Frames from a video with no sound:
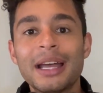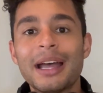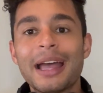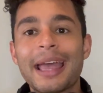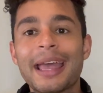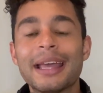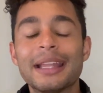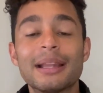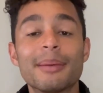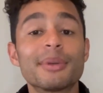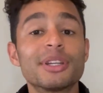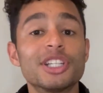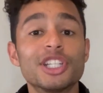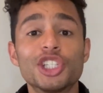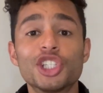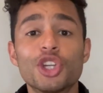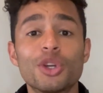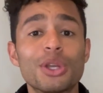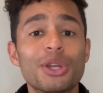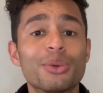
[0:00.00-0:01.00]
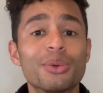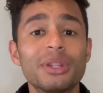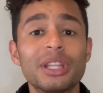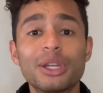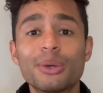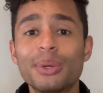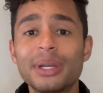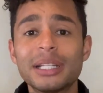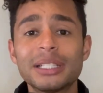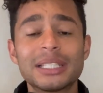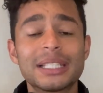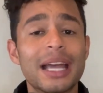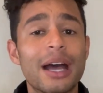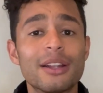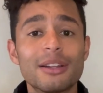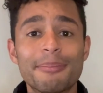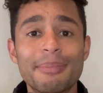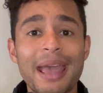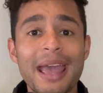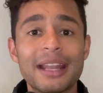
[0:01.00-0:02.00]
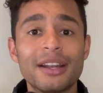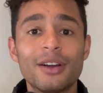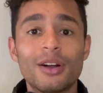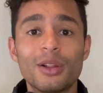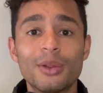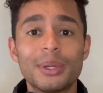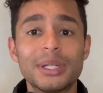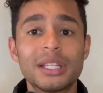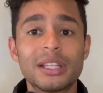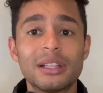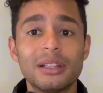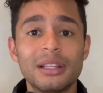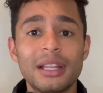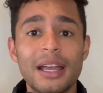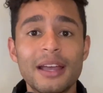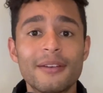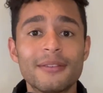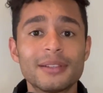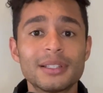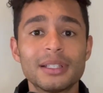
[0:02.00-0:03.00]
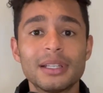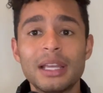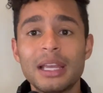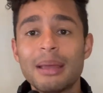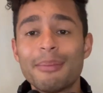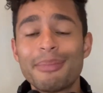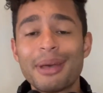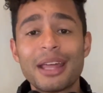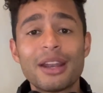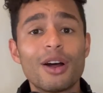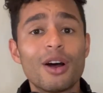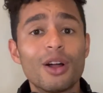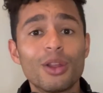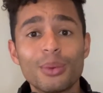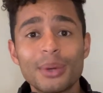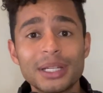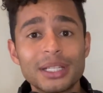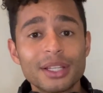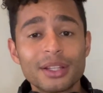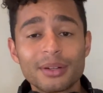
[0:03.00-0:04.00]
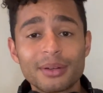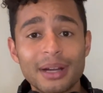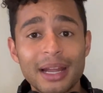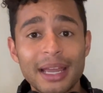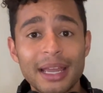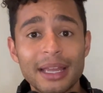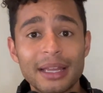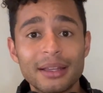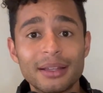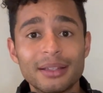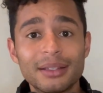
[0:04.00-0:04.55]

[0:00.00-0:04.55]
And I'm going to show you really quick just how to pan it all the way to the left, pan it all the way to the right.